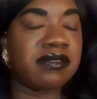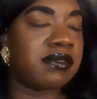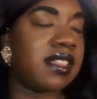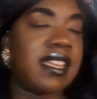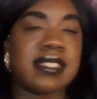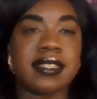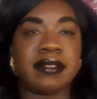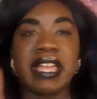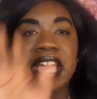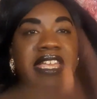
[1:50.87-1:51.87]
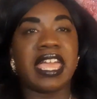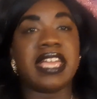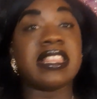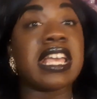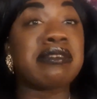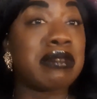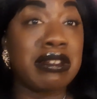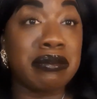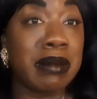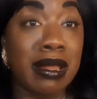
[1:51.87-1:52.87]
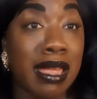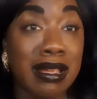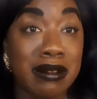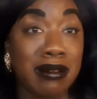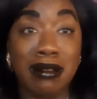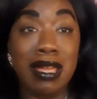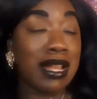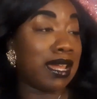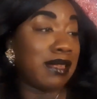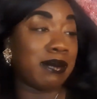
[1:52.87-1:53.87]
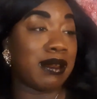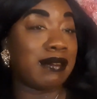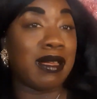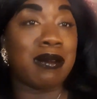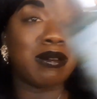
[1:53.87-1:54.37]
Listen, I can't. That's what it smell like, girl. That's what it say on